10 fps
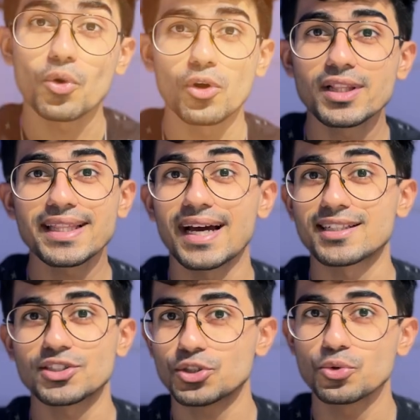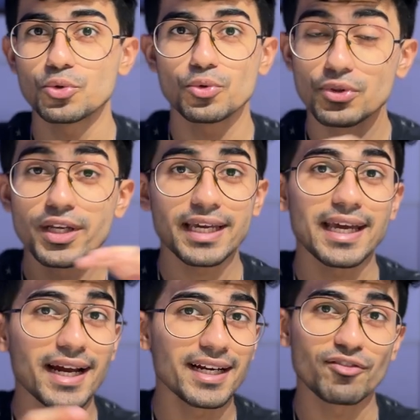all thanks to the
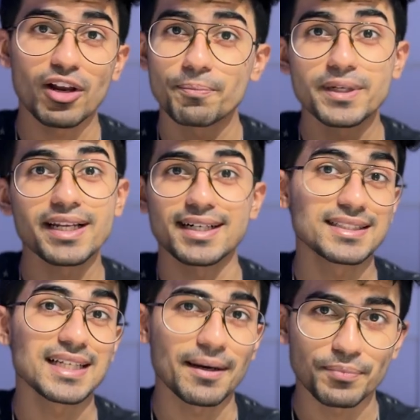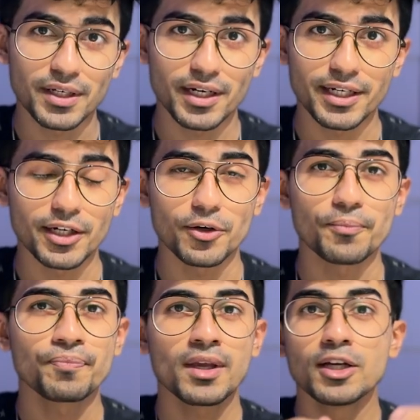AI development that is happening right now.
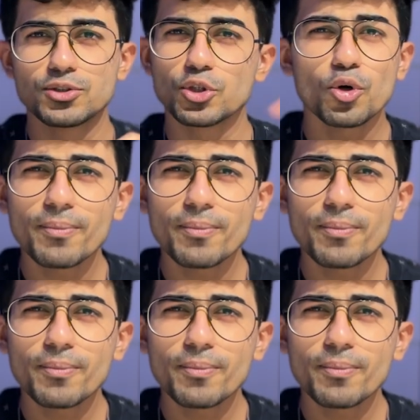So no